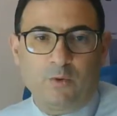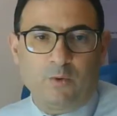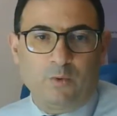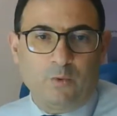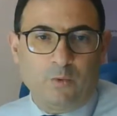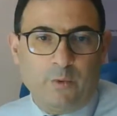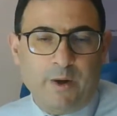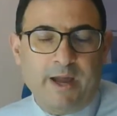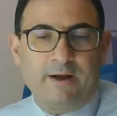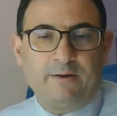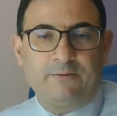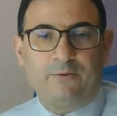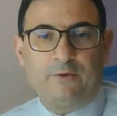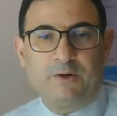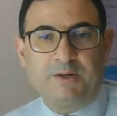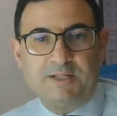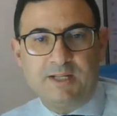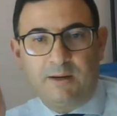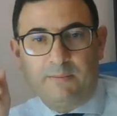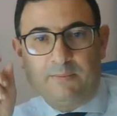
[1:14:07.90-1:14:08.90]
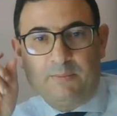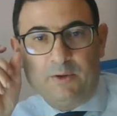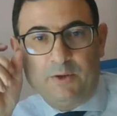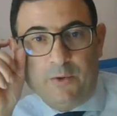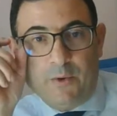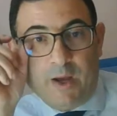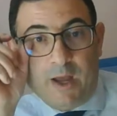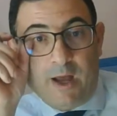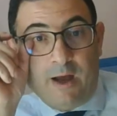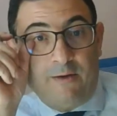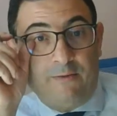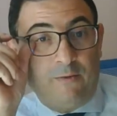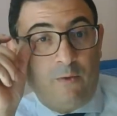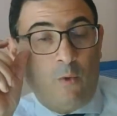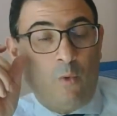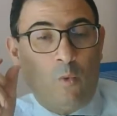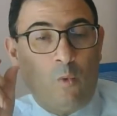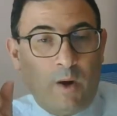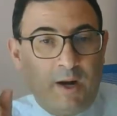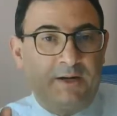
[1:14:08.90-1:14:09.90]
where, for example, you have
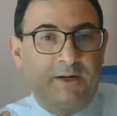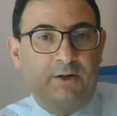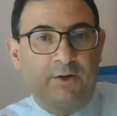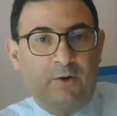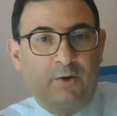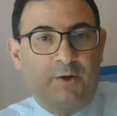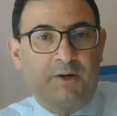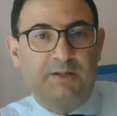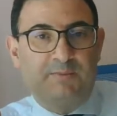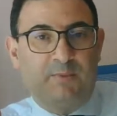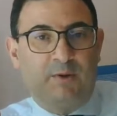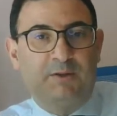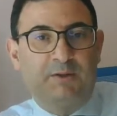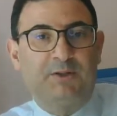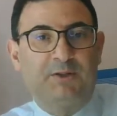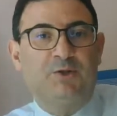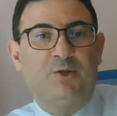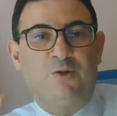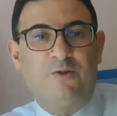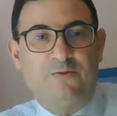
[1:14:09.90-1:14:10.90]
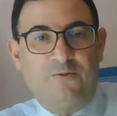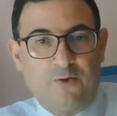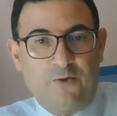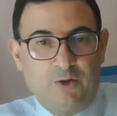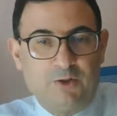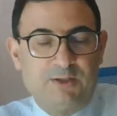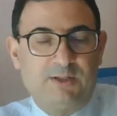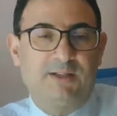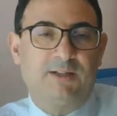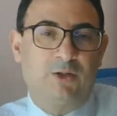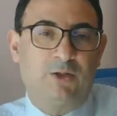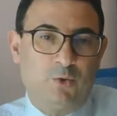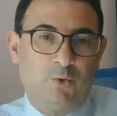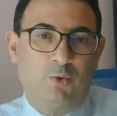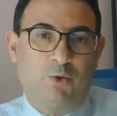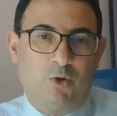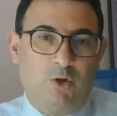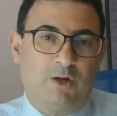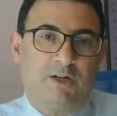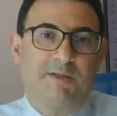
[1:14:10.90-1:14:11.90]
1 corresponding to the first,
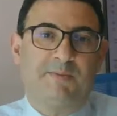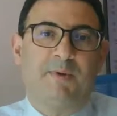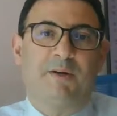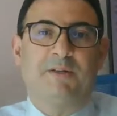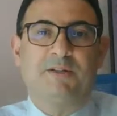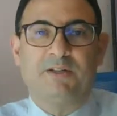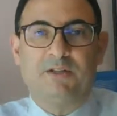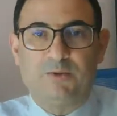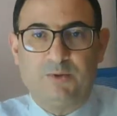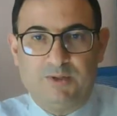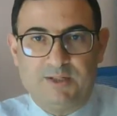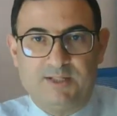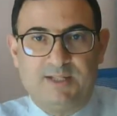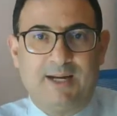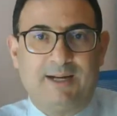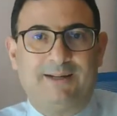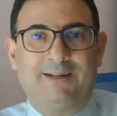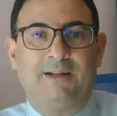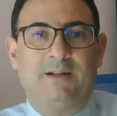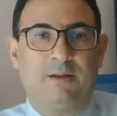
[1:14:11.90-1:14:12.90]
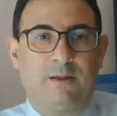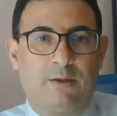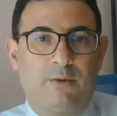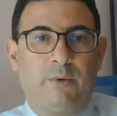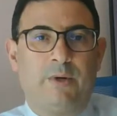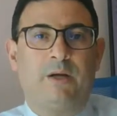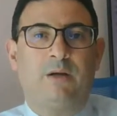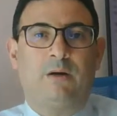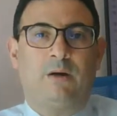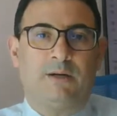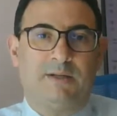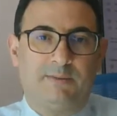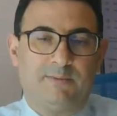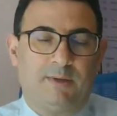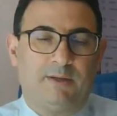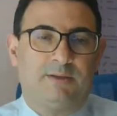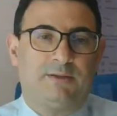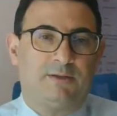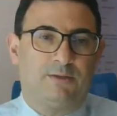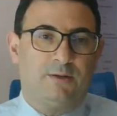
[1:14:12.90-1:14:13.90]
2 corresponding to the second, 3
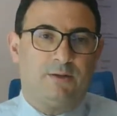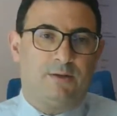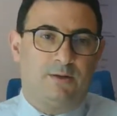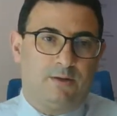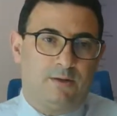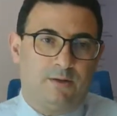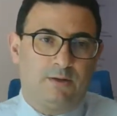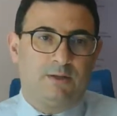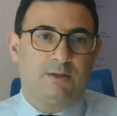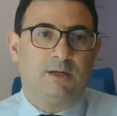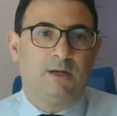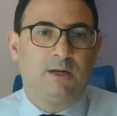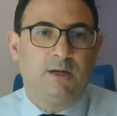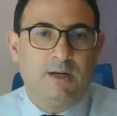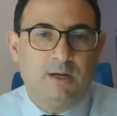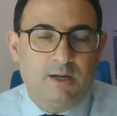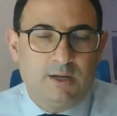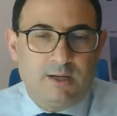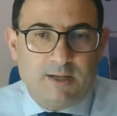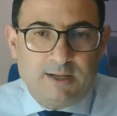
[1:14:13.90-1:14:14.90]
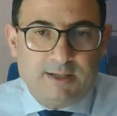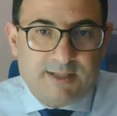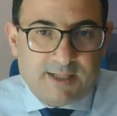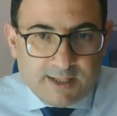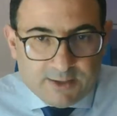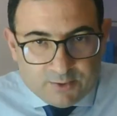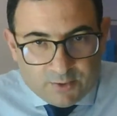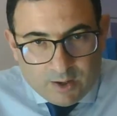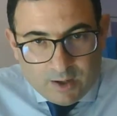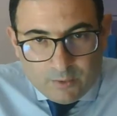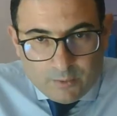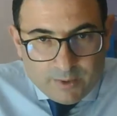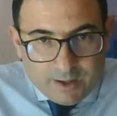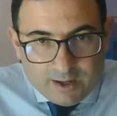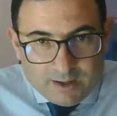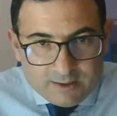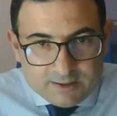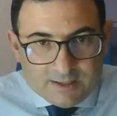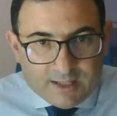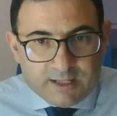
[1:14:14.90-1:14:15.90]
corresponding to the third, etc.,
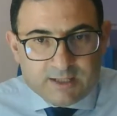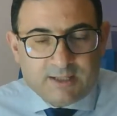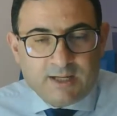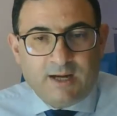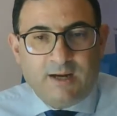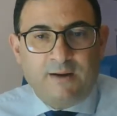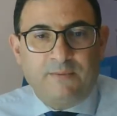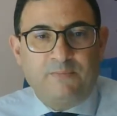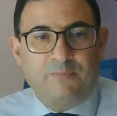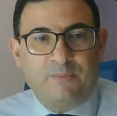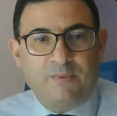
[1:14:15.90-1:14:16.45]
where data,